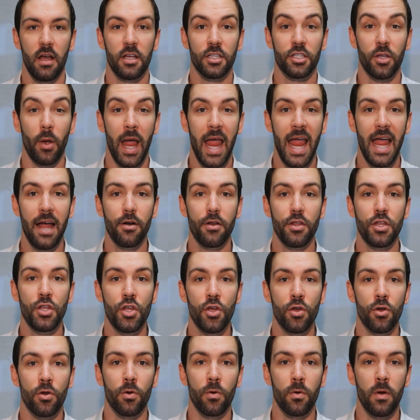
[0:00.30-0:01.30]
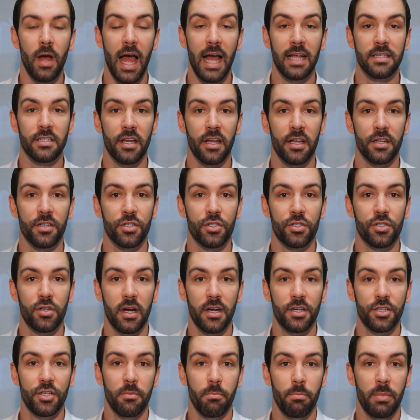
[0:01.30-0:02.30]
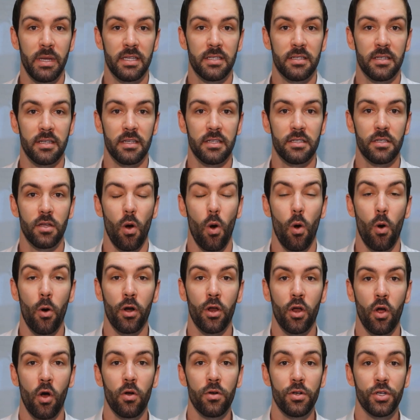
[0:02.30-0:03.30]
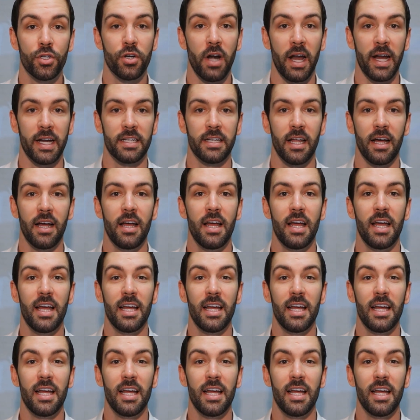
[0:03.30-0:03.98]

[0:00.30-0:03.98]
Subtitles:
So how do you, as a construction business or a contractor,